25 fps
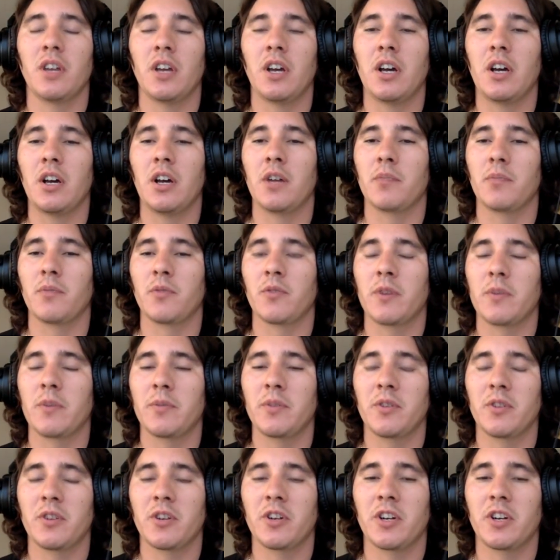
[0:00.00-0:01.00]

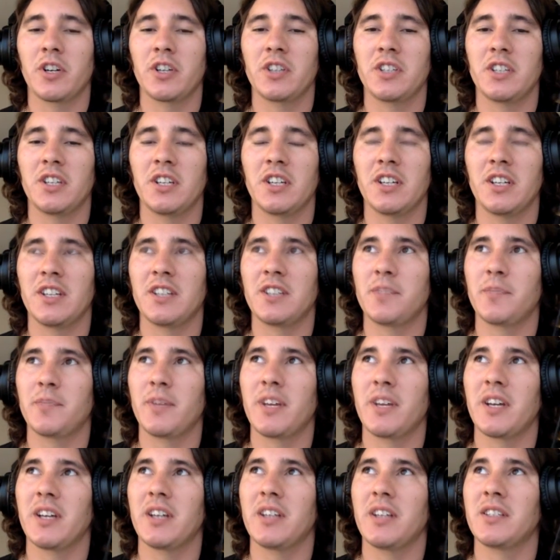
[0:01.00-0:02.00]
cryptocurrency is
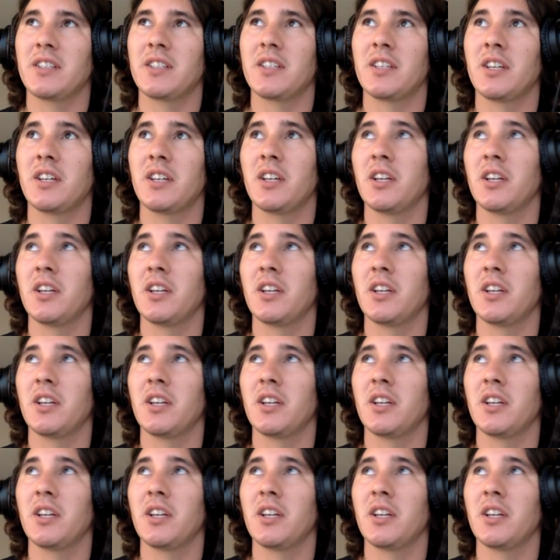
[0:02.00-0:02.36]
because,